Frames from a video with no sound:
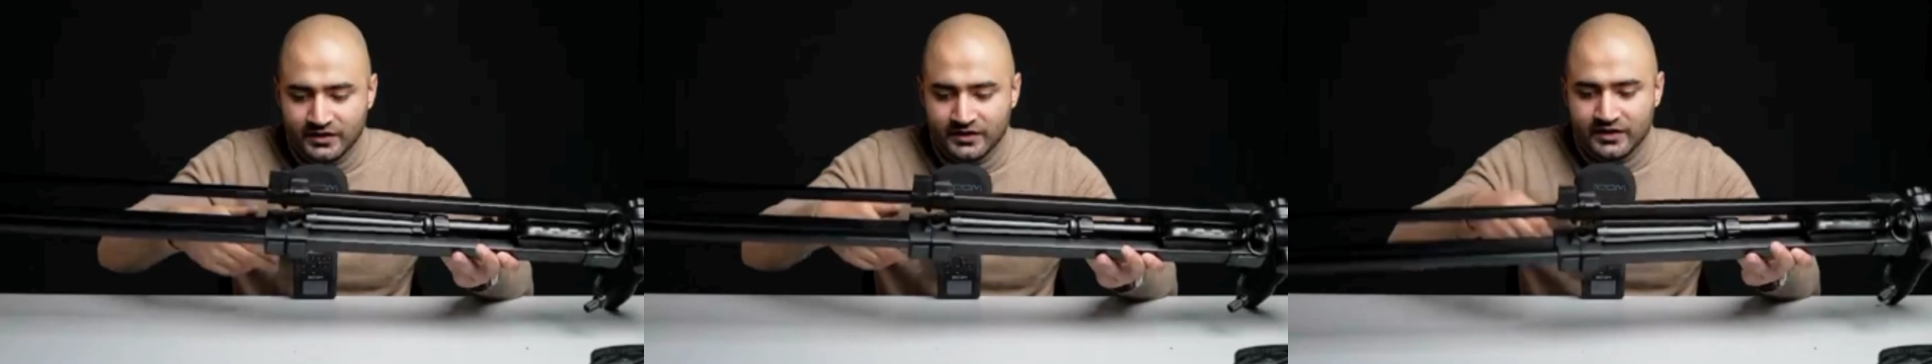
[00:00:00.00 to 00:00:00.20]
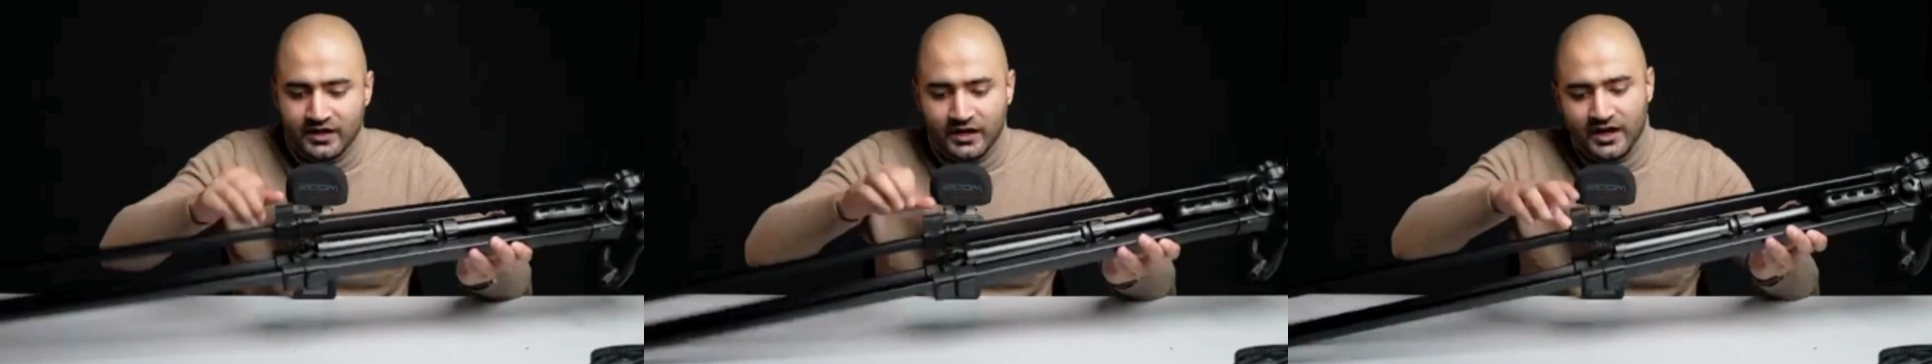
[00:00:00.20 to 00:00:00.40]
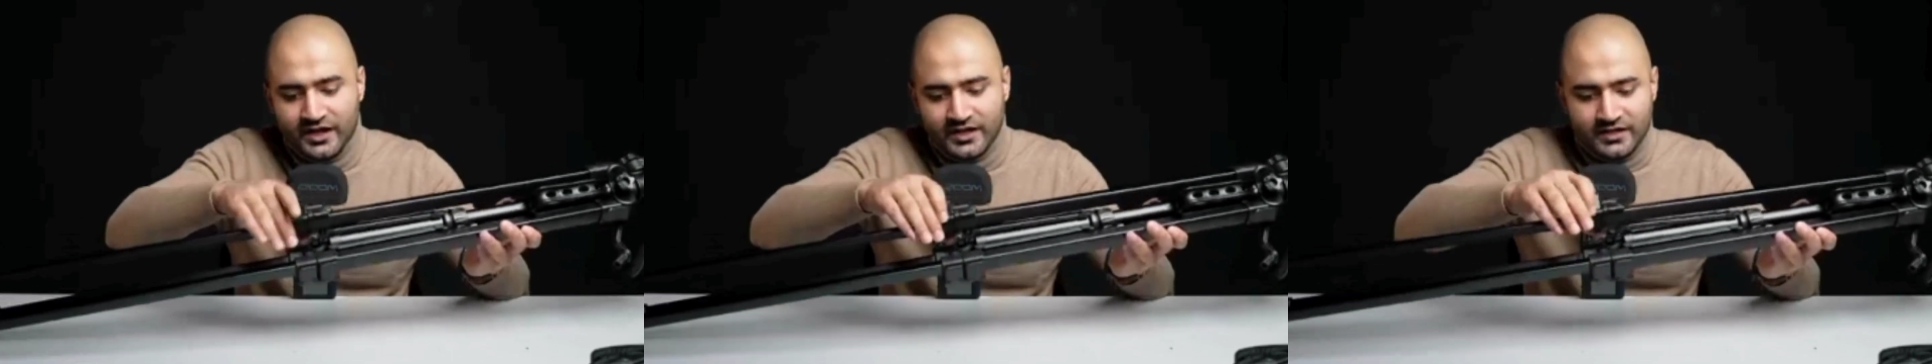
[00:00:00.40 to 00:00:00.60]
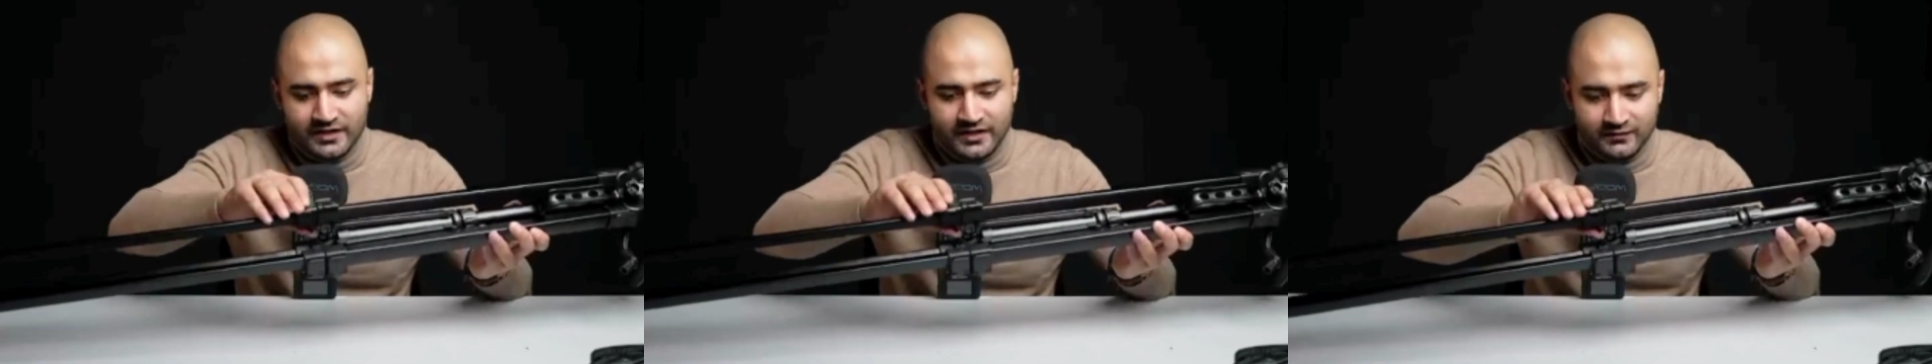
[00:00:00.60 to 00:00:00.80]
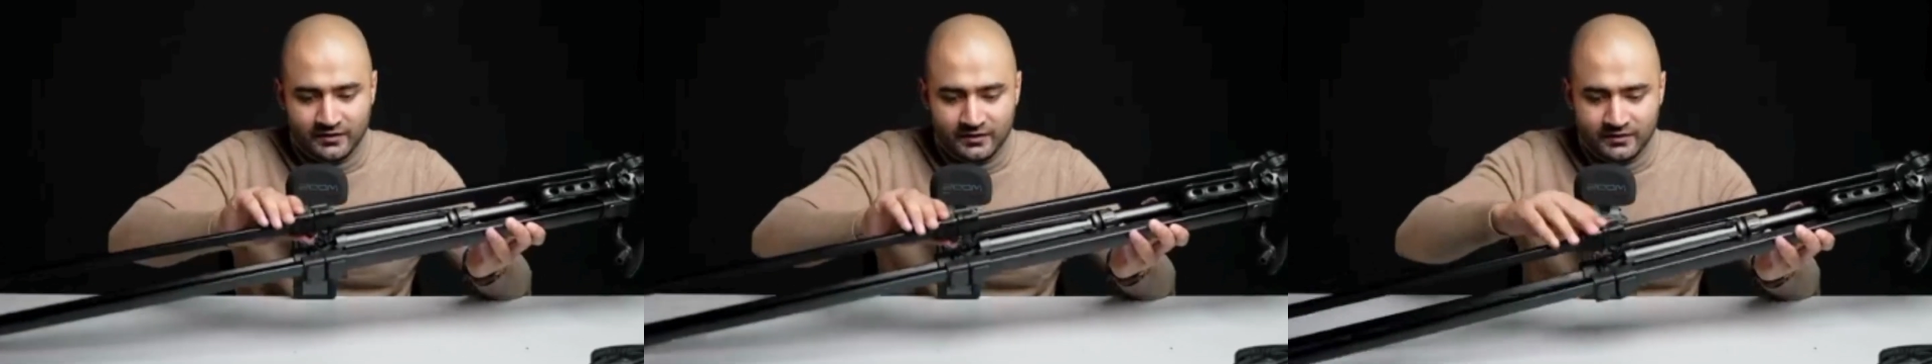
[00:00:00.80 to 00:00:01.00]
higher
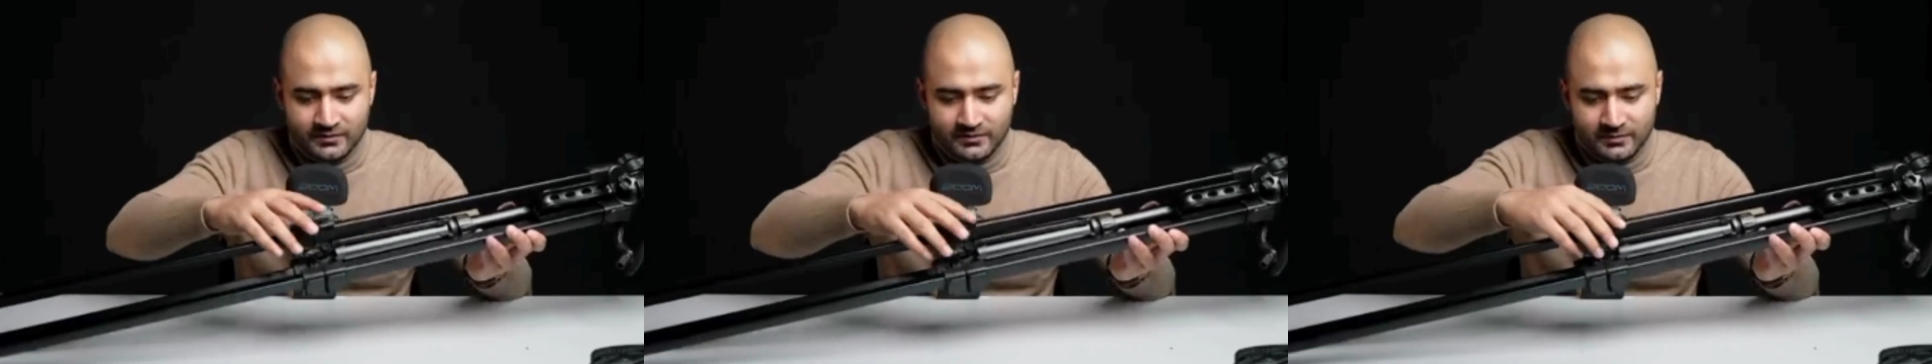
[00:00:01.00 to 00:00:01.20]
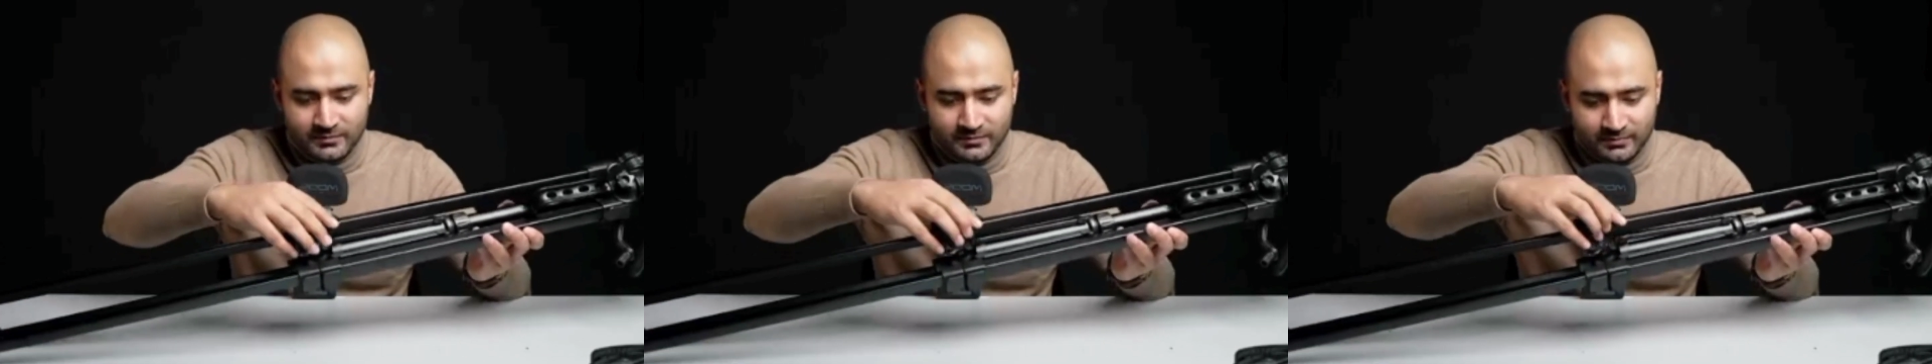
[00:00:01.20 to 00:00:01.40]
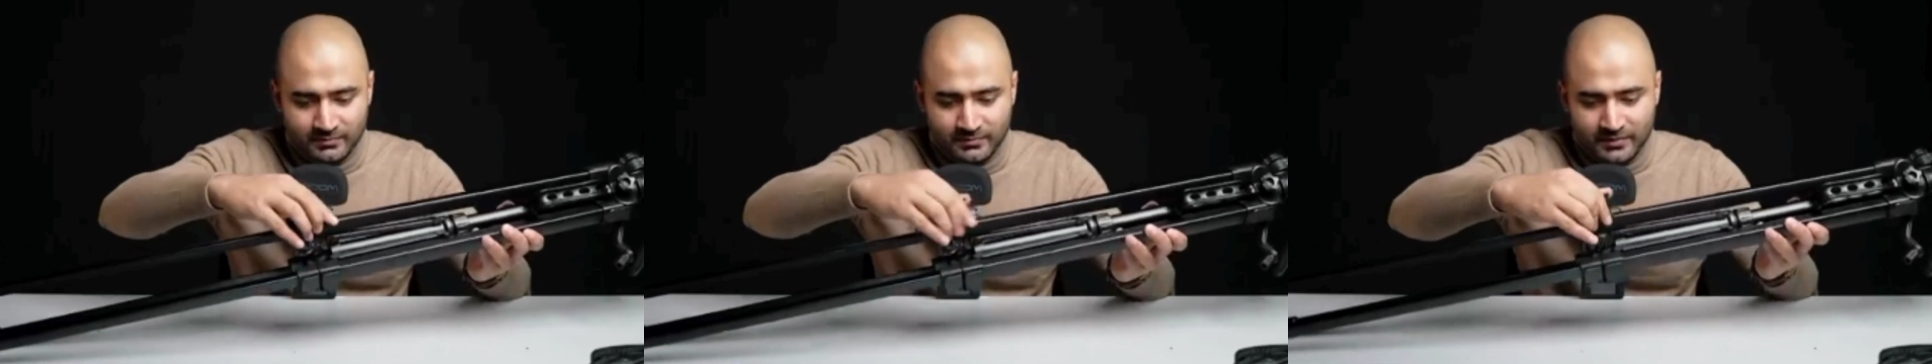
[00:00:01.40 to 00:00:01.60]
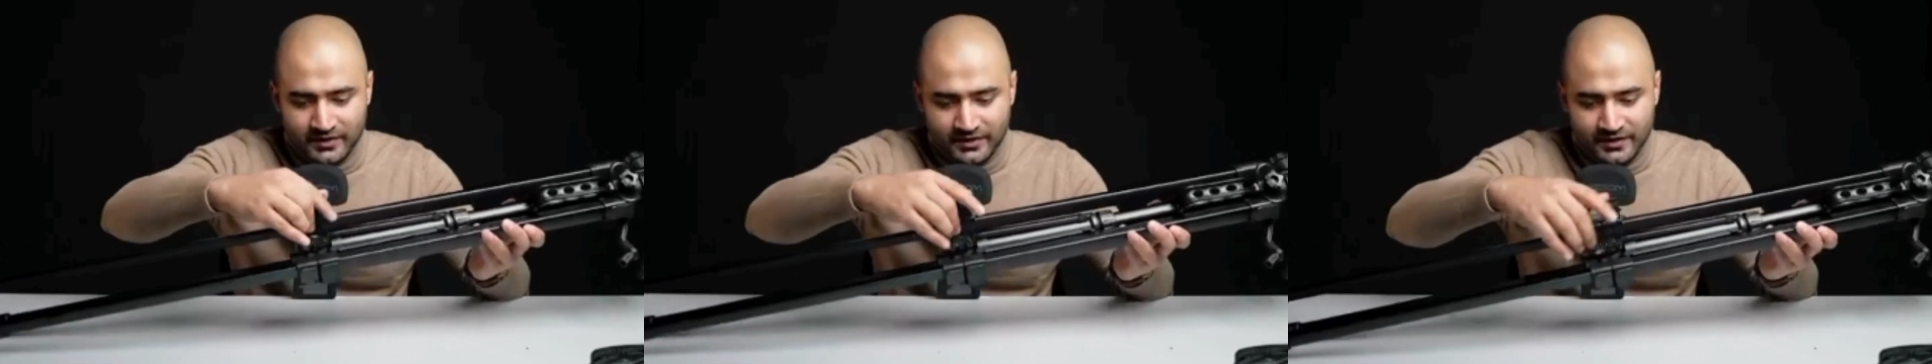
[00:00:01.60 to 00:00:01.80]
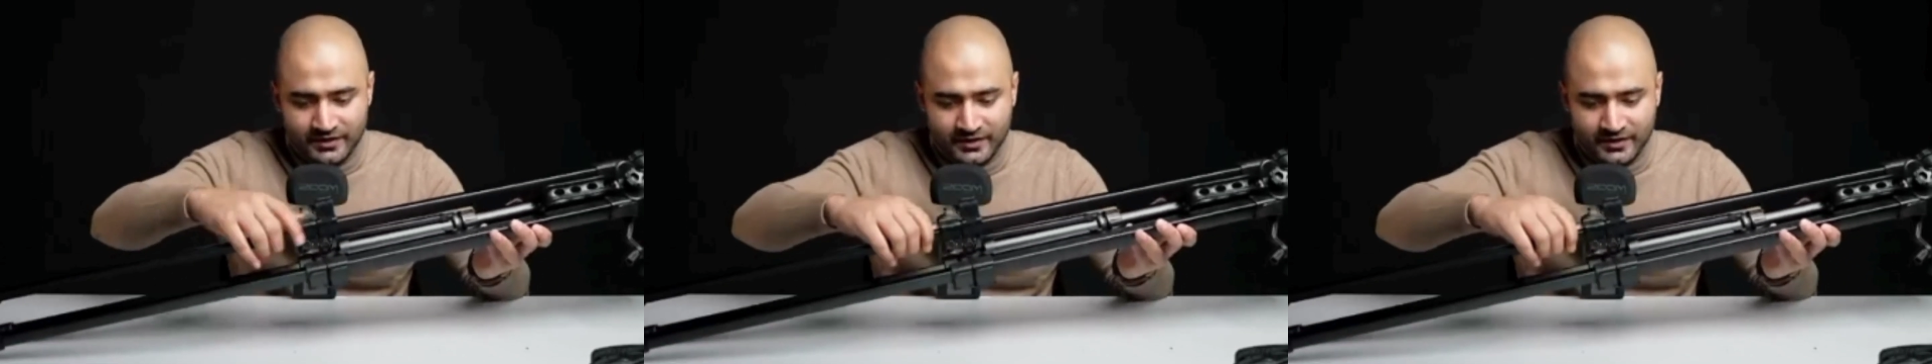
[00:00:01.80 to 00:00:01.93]
level by